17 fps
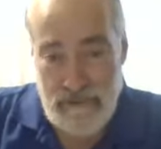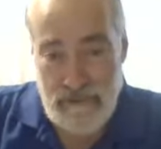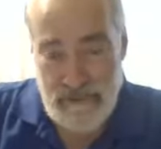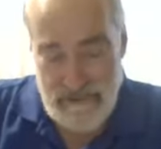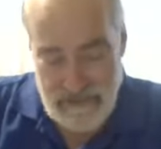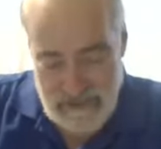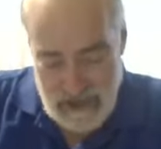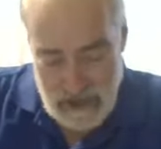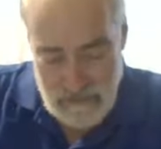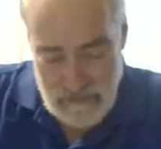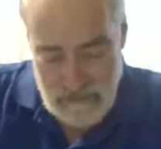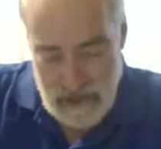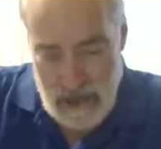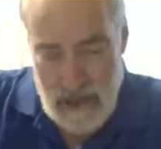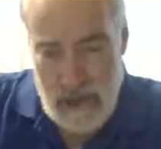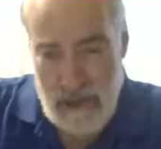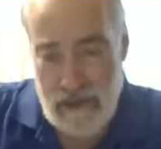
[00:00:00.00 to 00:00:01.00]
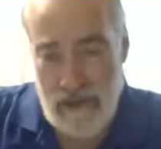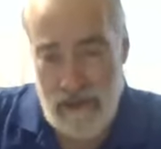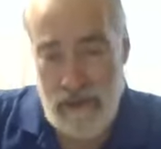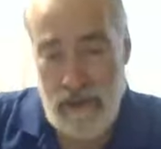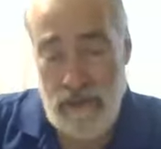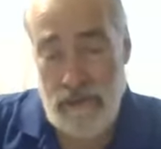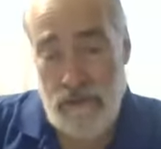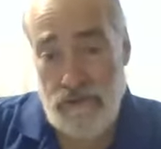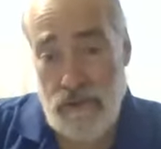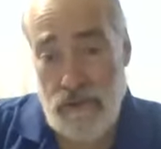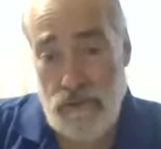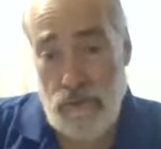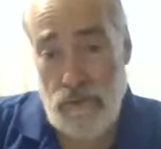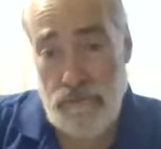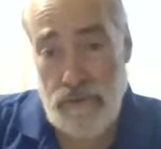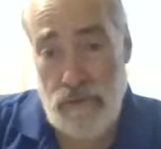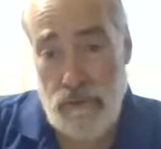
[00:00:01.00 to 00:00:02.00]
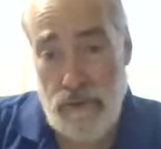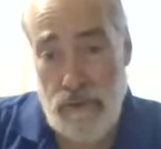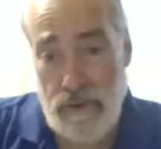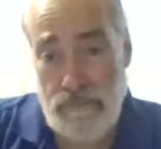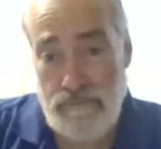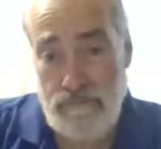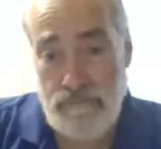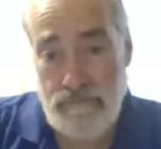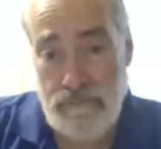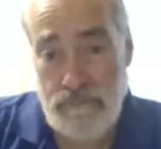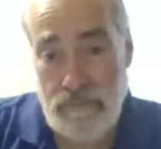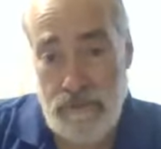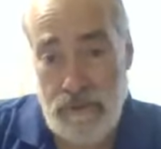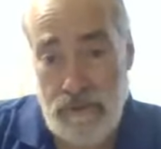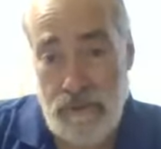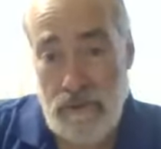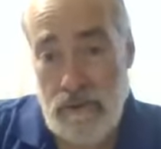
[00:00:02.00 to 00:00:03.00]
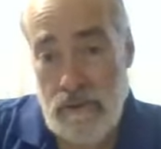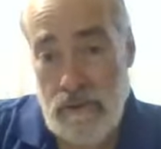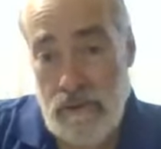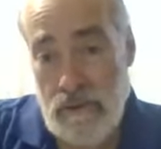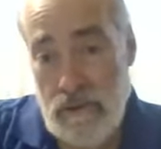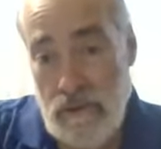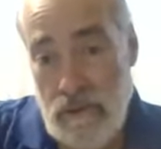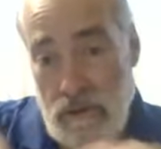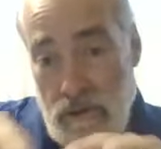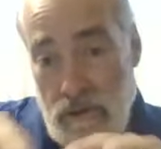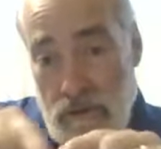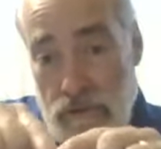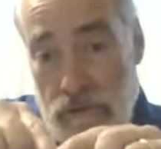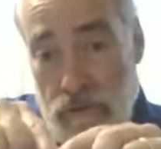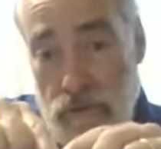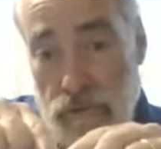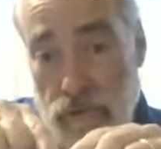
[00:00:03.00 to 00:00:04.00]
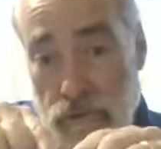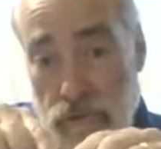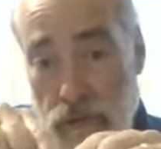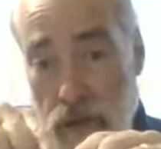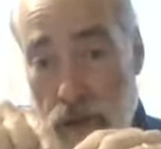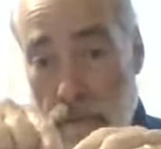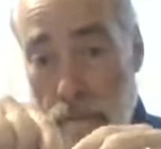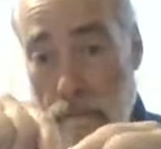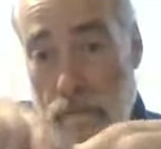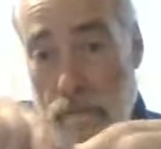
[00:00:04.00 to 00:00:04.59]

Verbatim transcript: Same day. And I said to him, you know what? Here is your tudah.